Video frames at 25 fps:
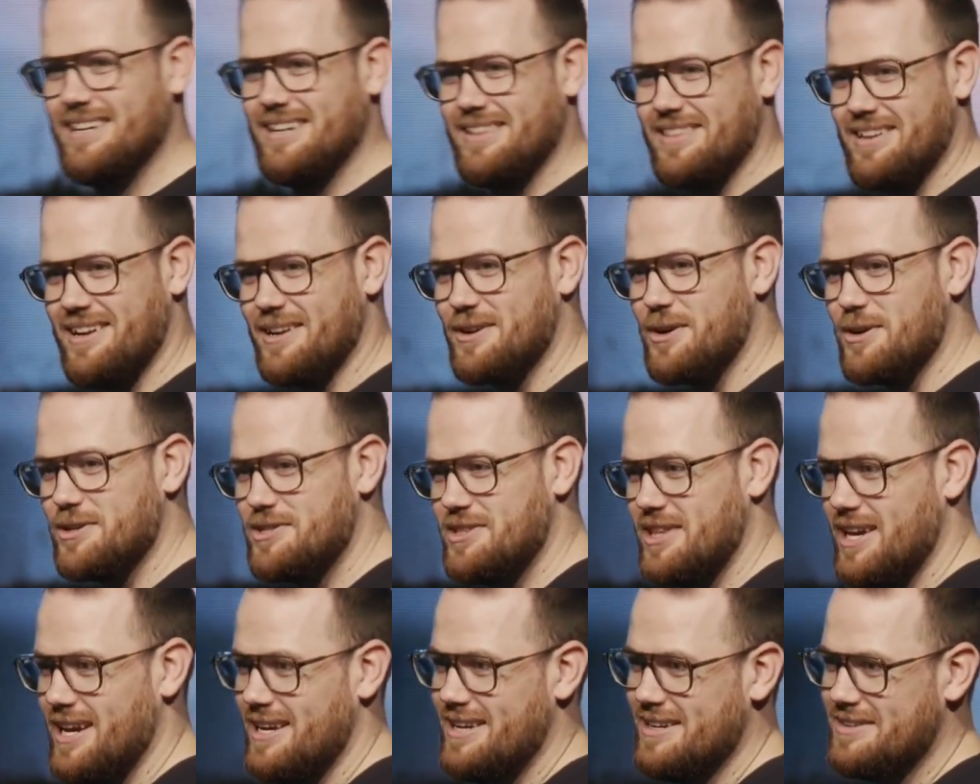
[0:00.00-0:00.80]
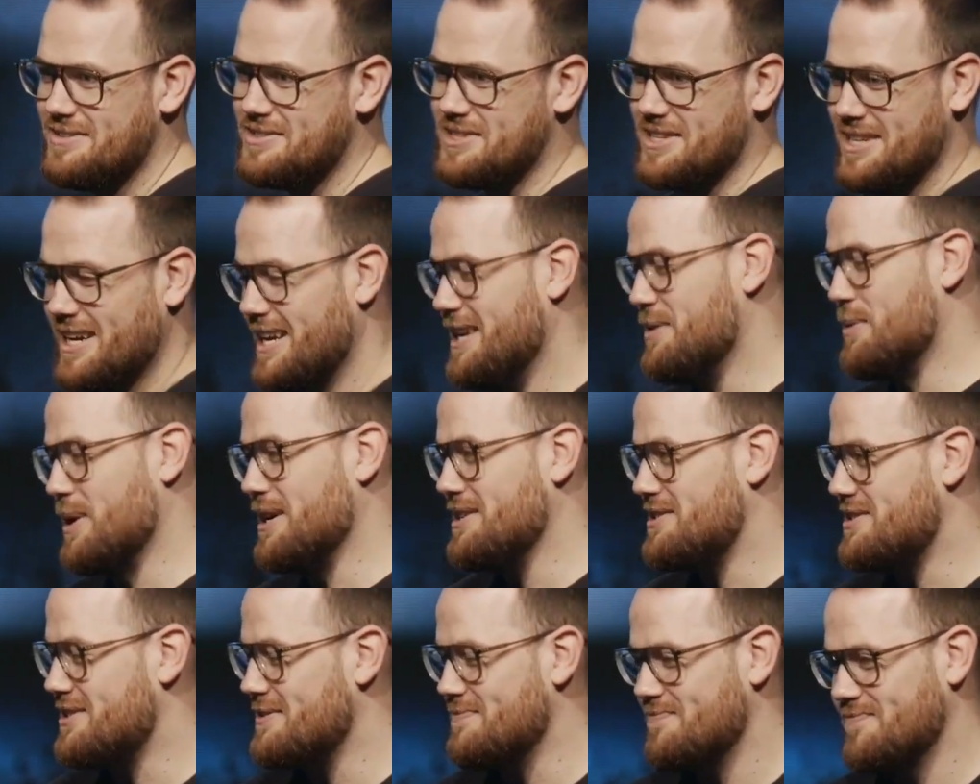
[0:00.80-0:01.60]
then I go to the NLT.
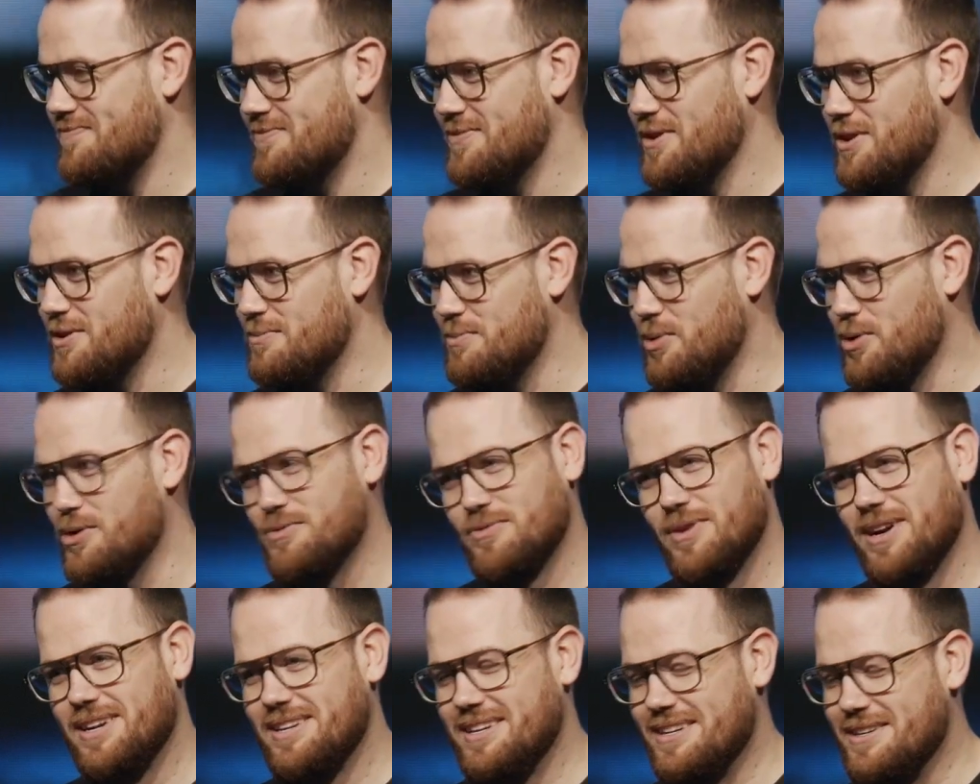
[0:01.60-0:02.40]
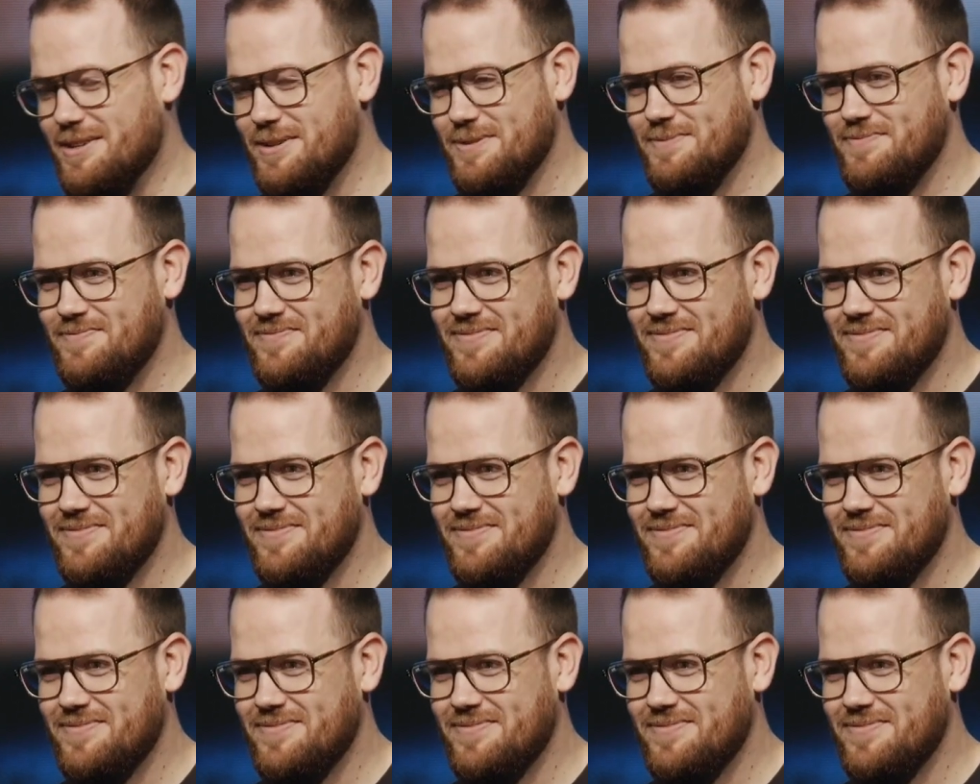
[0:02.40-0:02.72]
Anyways, not important right now.